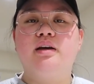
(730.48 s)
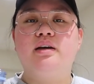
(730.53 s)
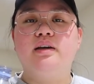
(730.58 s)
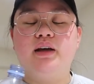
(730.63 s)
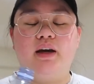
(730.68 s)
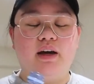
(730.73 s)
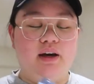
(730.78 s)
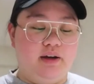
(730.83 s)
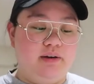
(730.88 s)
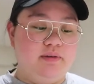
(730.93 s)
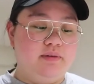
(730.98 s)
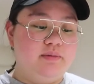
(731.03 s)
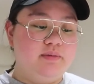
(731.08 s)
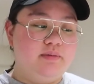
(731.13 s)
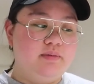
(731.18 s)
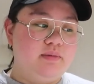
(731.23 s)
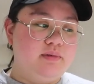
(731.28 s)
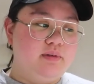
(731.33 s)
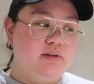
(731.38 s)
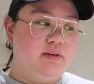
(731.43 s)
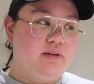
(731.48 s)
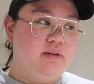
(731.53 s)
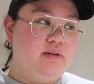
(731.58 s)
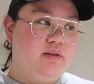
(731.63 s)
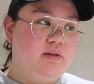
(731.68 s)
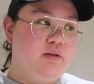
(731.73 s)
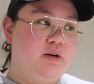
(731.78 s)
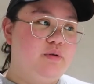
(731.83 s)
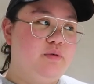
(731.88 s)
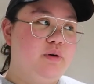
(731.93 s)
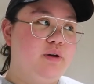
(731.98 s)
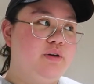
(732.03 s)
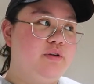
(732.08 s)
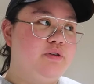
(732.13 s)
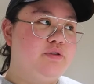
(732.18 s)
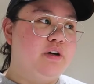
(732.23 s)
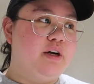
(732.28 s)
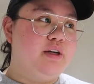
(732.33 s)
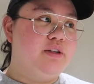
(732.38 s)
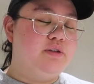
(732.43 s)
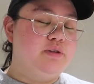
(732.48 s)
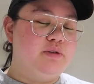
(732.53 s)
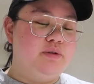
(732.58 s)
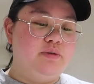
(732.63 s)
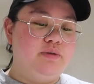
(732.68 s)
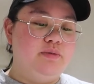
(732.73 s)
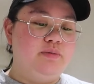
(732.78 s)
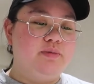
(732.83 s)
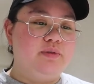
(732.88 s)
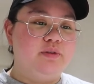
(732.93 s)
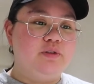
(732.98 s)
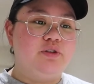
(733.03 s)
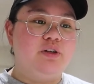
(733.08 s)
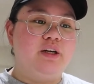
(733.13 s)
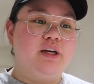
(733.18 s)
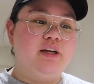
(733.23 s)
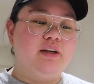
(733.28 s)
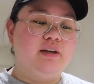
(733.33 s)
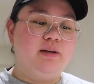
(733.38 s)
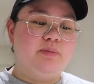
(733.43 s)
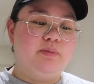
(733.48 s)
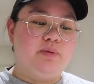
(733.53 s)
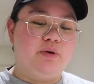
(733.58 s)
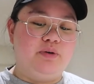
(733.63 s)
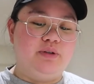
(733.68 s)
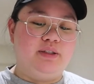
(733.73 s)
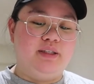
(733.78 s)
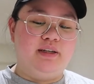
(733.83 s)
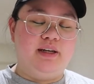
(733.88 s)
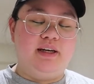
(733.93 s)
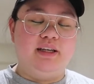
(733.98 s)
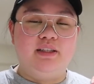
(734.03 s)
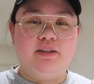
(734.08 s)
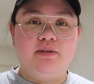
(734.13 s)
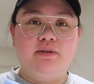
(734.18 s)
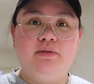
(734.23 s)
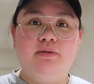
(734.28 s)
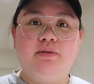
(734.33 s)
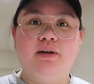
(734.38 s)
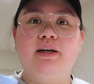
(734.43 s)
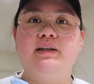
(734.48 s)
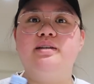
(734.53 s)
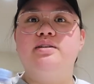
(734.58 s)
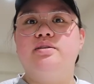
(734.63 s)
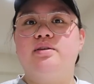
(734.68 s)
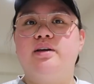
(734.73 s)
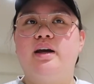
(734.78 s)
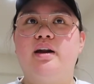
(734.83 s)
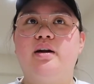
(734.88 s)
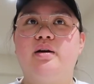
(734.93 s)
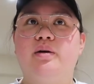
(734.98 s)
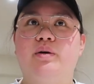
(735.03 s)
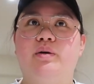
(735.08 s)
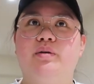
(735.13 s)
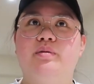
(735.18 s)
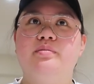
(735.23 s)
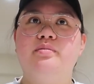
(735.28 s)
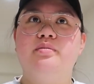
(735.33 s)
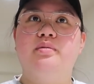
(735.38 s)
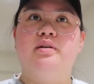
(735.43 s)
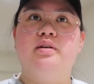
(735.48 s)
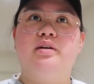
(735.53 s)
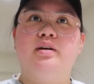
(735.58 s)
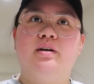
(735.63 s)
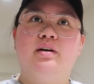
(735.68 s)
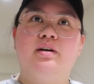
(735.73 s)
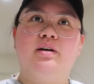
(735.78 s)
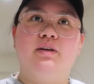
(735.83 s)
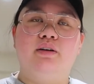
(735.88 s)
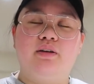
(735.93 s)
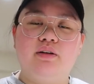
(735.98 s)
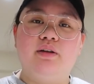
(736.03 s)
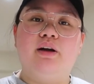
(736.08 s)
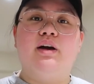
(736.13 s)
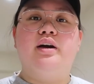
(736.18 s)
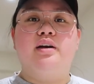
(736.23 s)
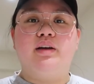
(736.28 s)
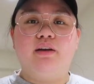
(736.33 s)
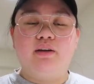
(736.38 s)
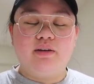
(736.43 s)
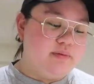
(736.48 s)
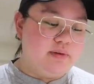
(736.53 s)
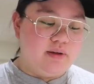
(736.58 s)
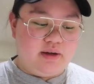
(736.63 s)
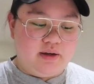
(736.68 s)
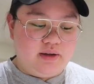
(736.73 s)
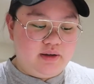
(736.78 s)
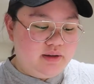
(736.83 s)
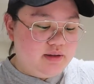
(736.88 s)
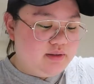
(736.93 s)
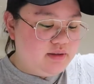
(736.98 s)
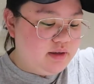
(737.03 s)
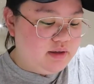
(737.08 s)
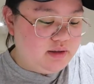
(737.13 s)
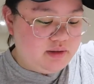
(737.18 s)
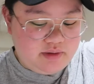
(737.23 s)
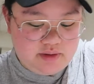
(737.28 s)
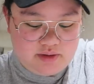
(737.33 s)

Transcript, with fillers: Yeah, or when you try to drink protein as soon as you get home. You're like, yeah, it's not,